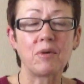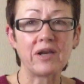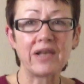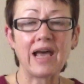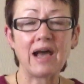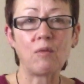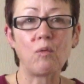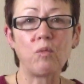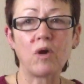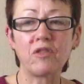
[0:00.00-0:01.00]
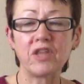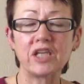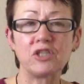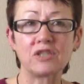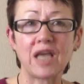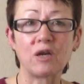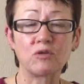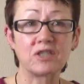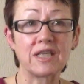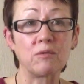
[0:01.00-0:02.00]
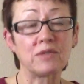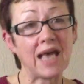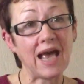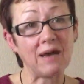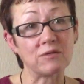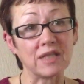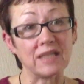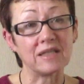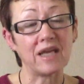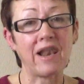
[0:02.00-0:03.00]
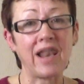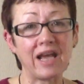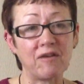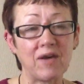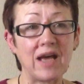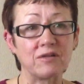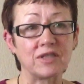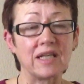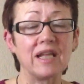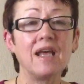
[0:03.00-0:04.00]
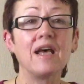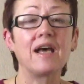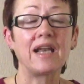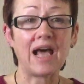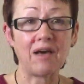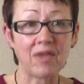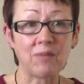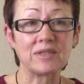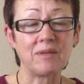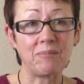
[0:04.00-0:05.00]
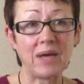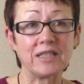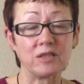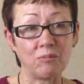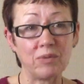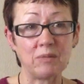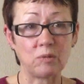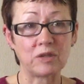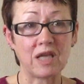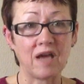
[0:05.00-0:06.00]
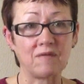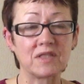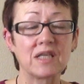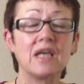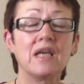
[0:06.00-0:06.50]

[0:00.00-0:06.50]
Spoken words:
But now one of the issues that I could see was housing and lack of housing and how that was impacting on people's lives.